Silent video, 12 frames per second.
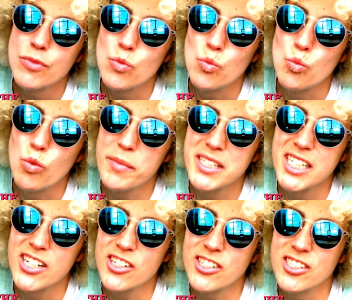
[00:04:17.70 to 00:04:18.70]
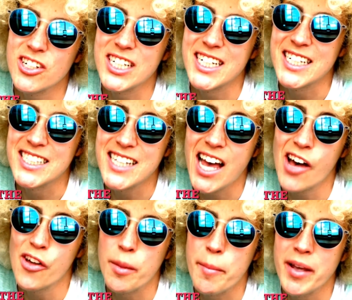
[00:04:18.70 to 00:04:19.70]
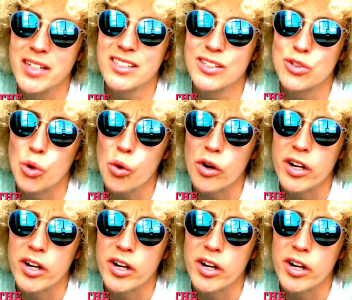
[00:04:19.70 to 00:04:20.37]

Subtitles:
What materials are going to tell the best story?